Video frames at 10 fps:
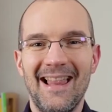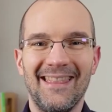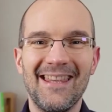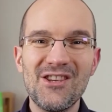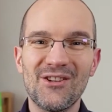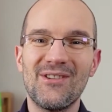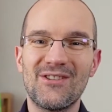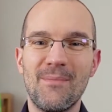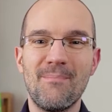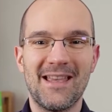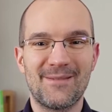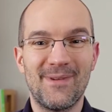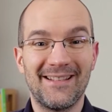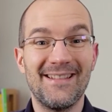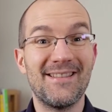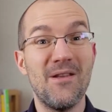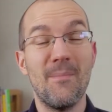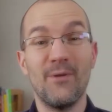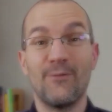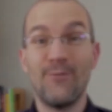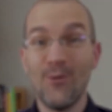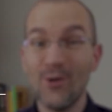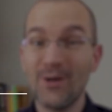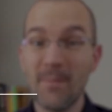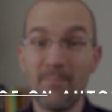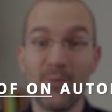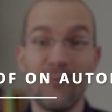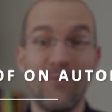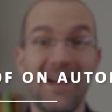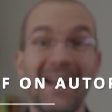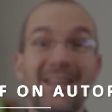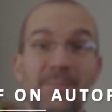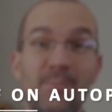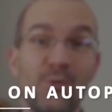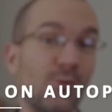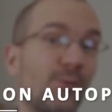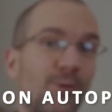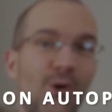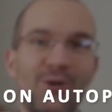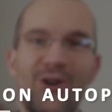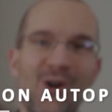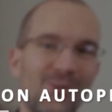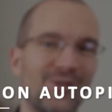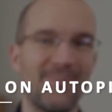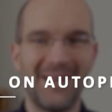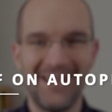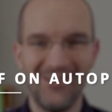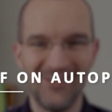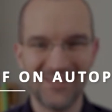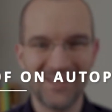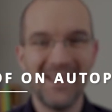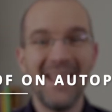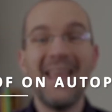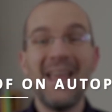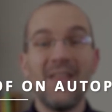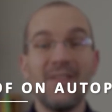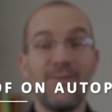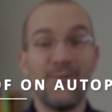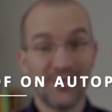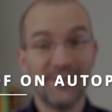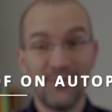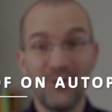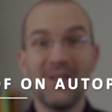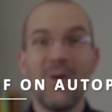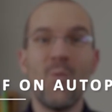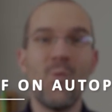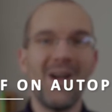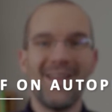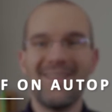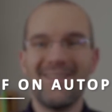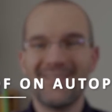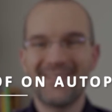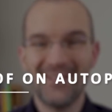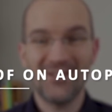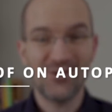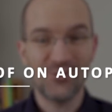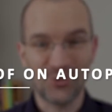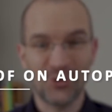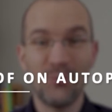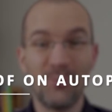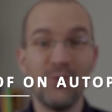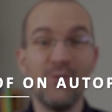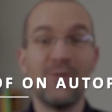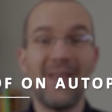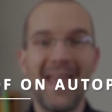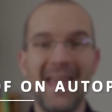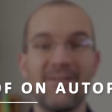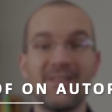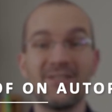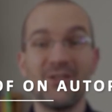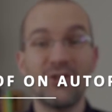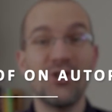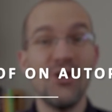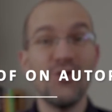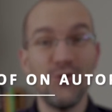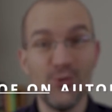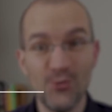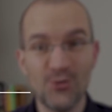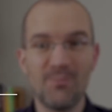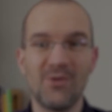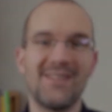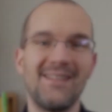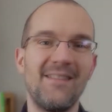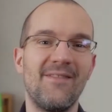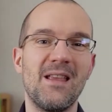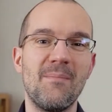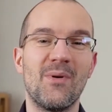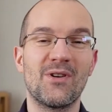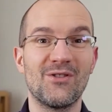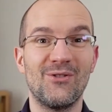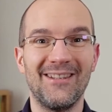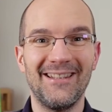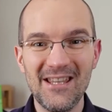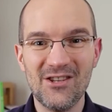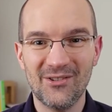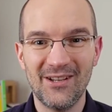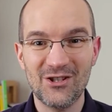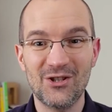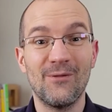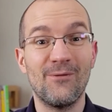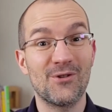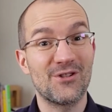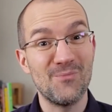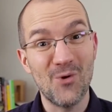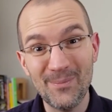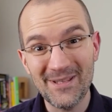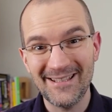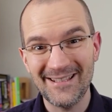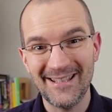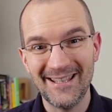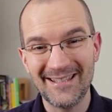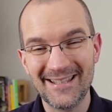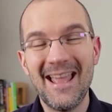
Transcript: Lead generation best practice number 4, provide proof on Autopilot. First of all, why does social proof have such a huge positive impact on lead generation for small businesses?